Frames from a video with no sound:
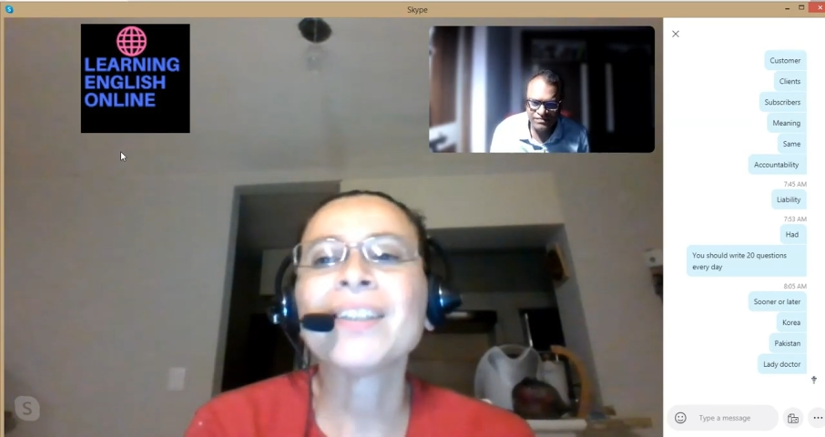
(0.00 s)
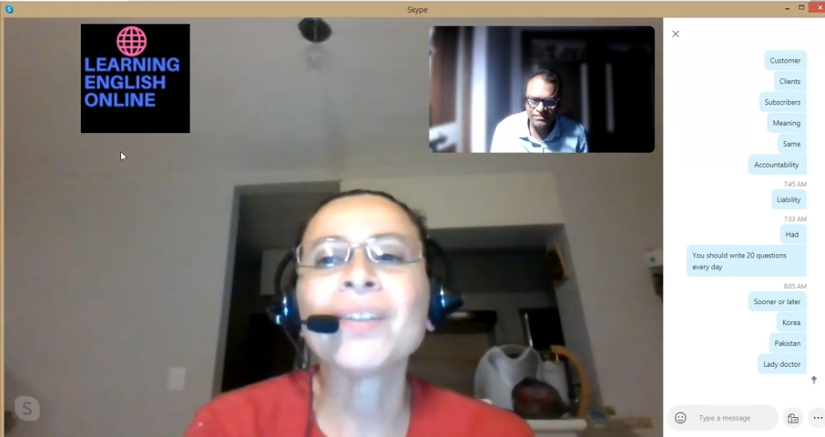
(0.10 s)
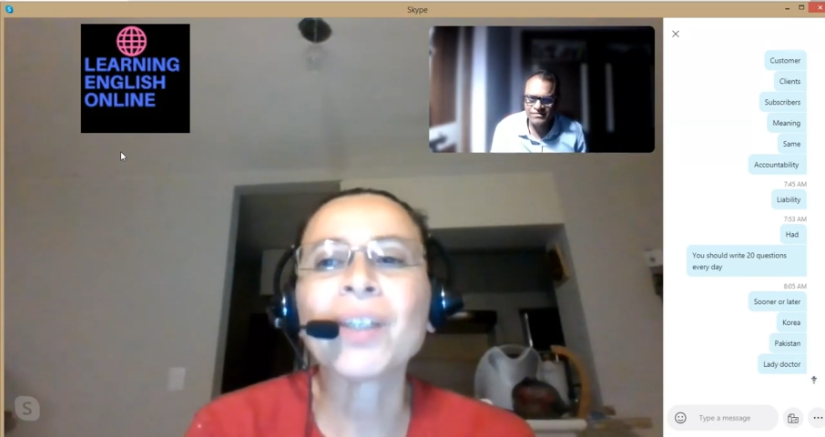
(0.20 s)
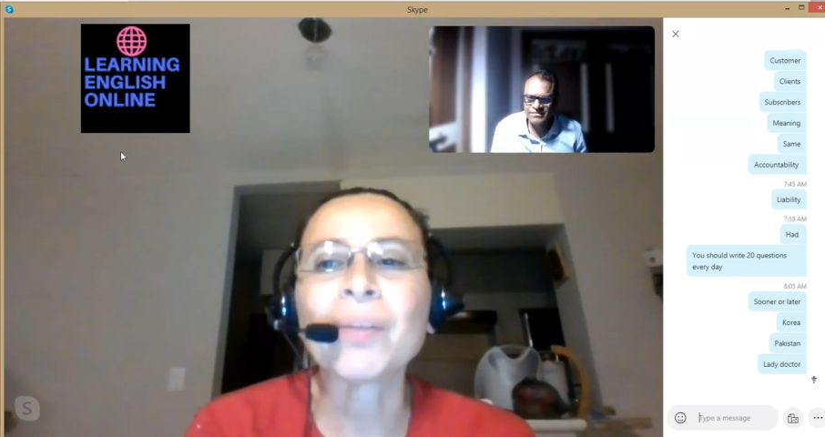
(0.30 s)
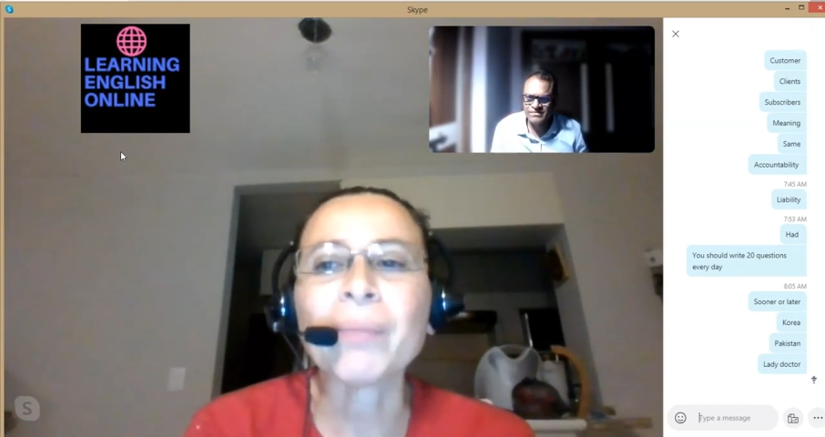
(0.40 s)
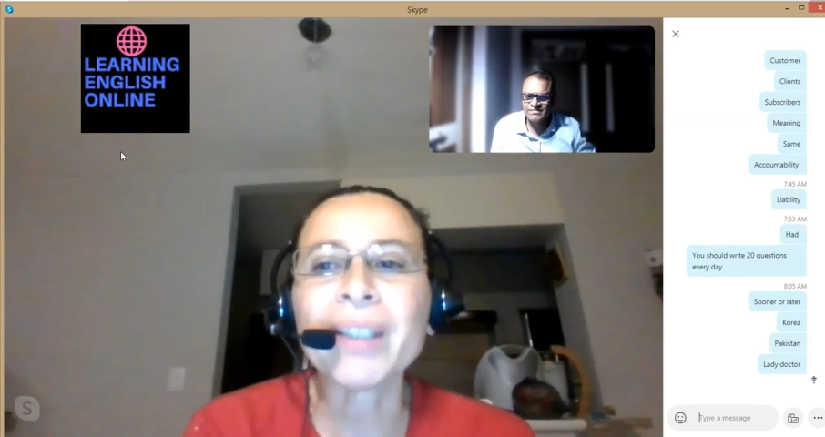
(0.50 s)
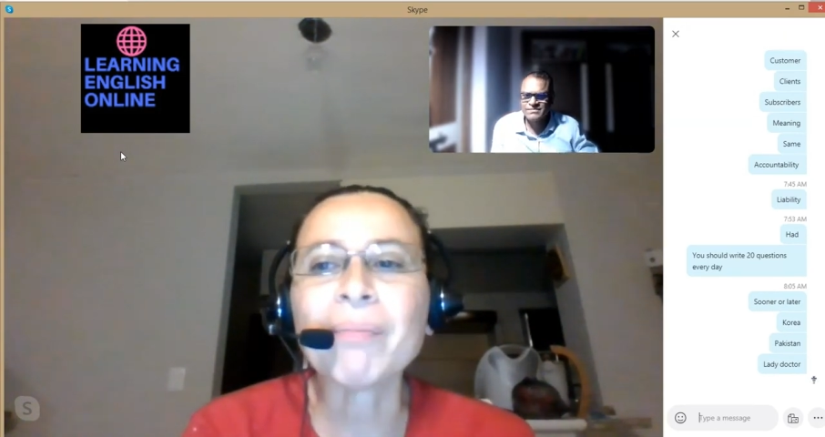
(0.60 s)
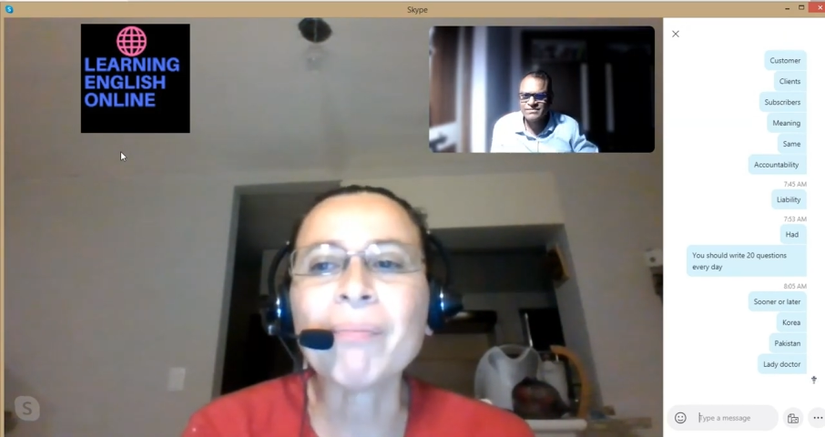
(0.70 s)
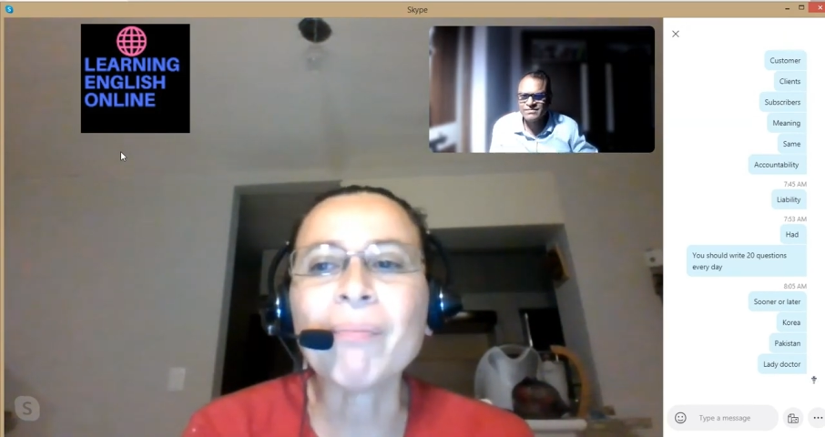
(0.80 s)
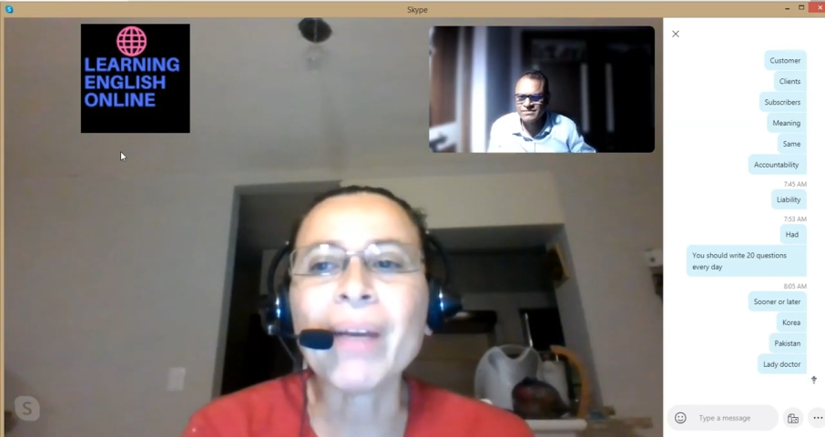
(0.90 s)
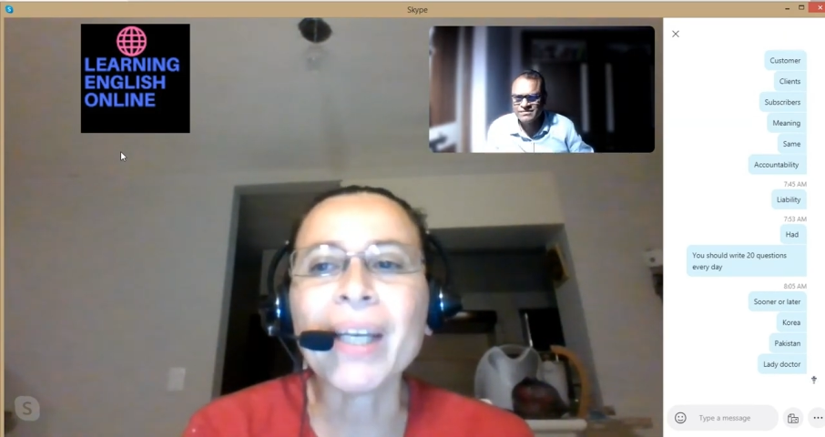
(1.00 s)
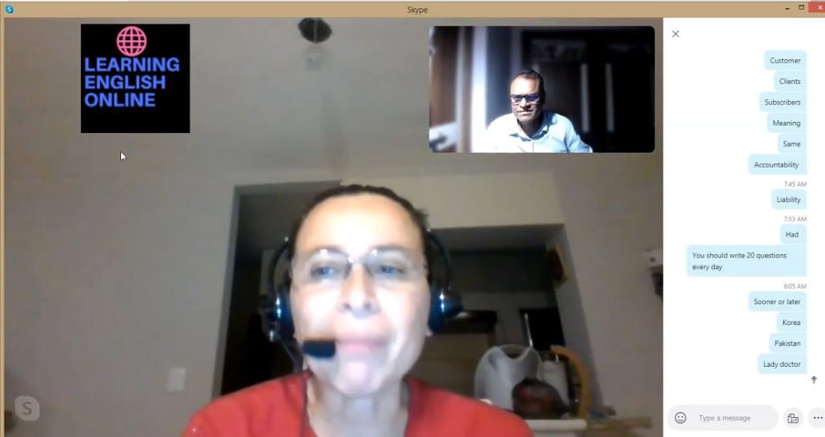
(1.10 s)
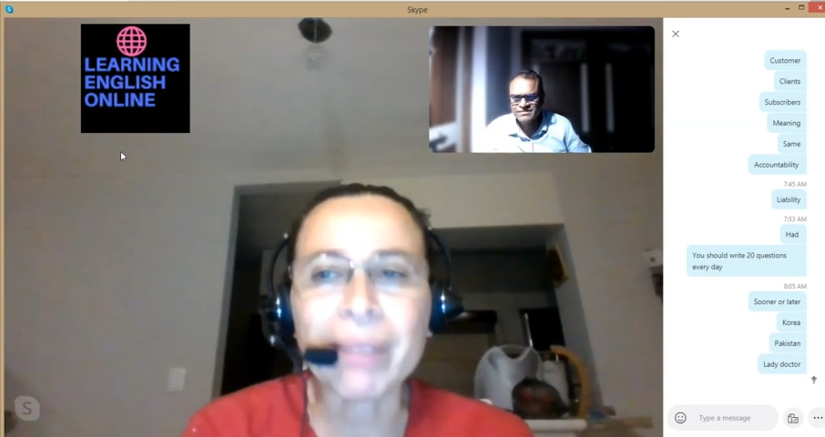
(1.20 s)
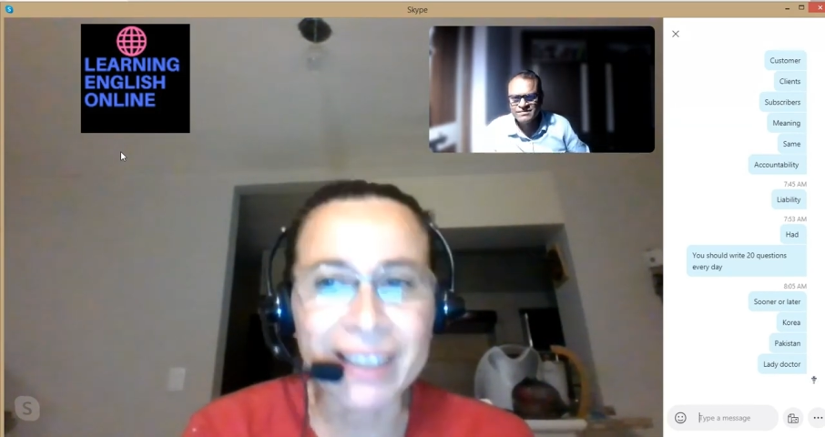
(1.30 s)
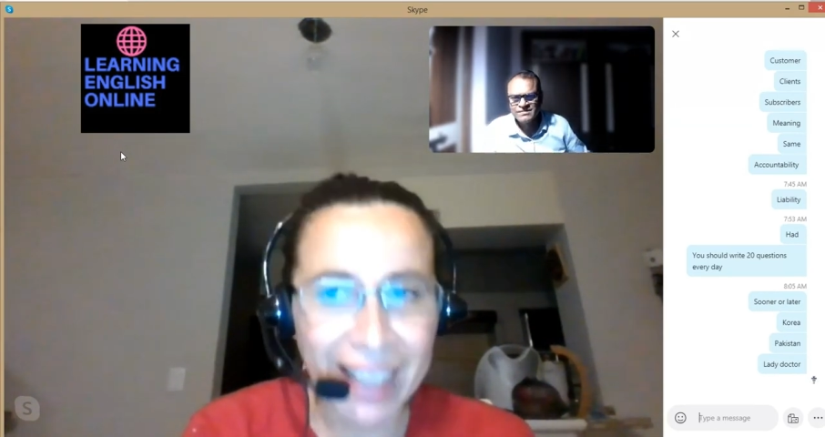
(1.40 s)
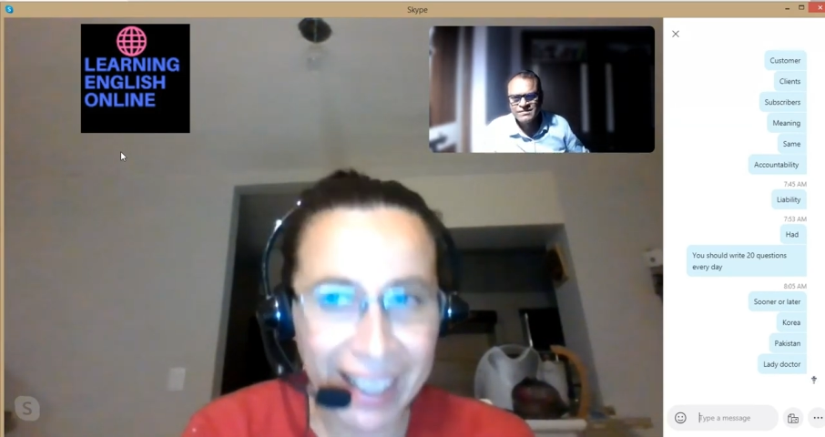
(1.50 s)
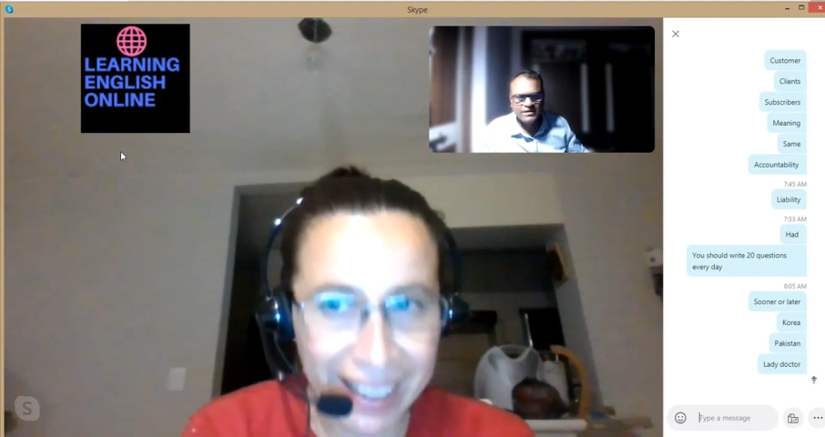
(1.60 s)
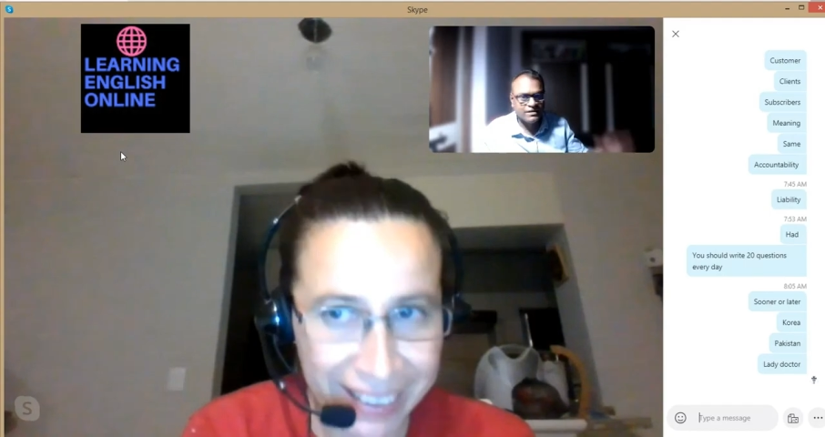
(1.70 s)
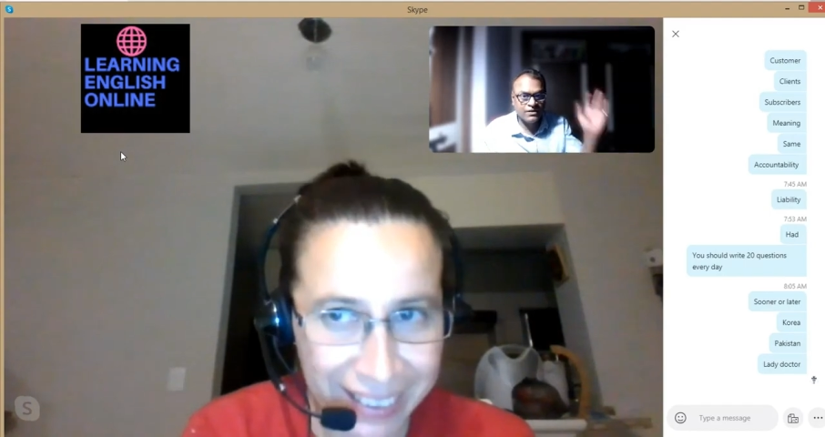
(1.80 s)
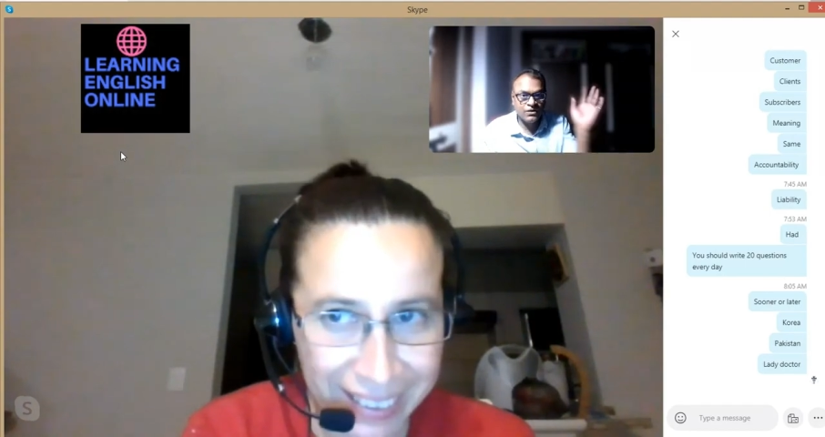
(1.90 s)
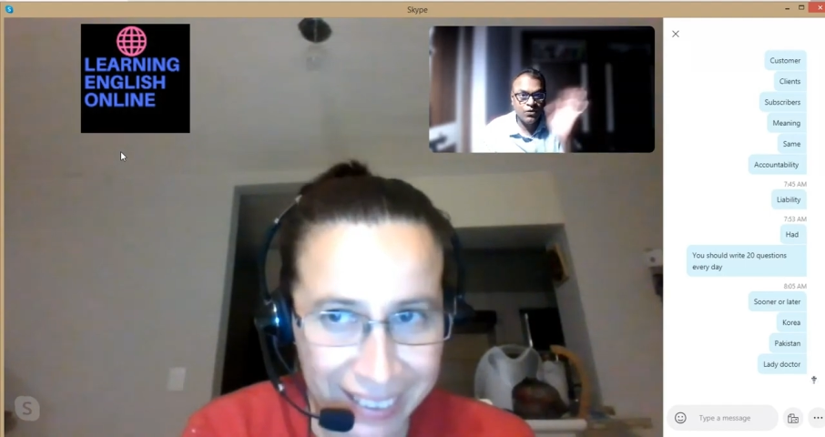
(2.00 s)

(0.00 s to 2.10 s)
to commit many mistakes.